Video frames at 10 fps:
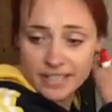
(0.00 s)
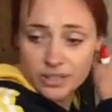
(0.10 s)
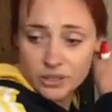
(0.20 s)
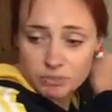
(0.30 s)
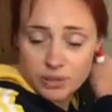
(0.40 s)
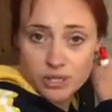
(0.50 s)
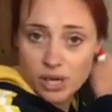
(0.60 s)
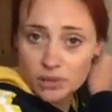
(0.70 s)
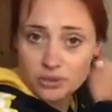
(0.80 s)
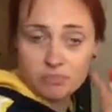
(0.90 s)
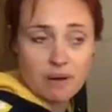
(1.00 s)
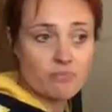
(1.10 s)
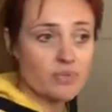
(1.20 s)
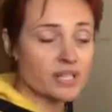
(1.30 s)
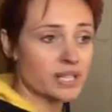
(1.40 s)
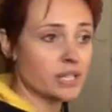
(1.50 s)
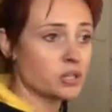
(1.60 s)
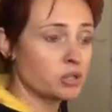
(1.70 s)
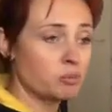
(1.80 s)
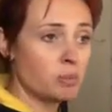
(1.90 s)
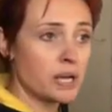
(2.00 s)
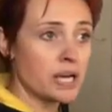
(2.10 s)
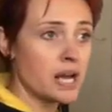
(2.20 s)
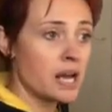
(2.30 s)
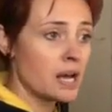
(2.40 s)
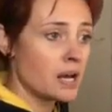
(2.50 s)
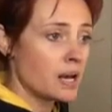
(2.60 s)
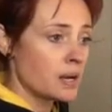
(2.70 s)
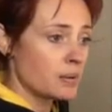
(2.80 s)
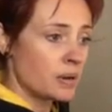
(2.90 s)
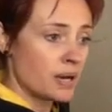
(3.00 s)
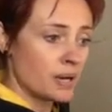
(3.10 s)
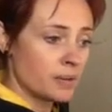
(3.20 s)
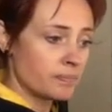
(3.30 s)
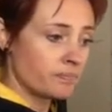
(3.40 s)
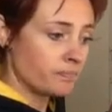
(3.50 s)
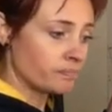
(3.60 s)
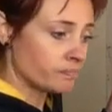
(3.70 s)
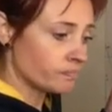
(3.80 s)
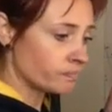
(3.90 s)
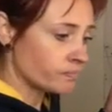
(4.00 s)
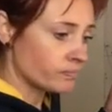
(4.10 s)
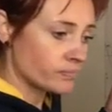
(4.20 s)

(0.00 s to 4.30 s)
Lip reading: It could be childhood memories. It could be the